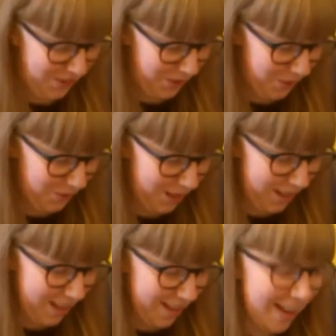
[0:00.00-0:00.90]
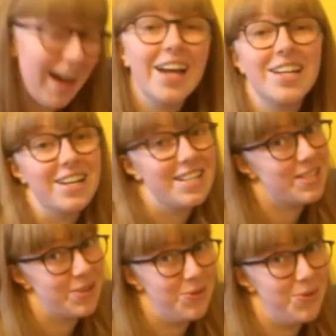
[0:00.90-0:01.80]
show, High Tide
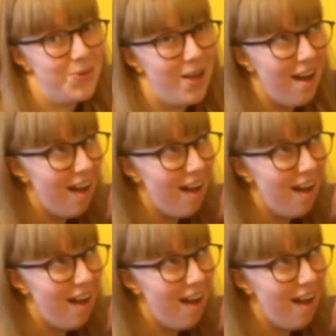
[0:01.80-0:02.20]
School.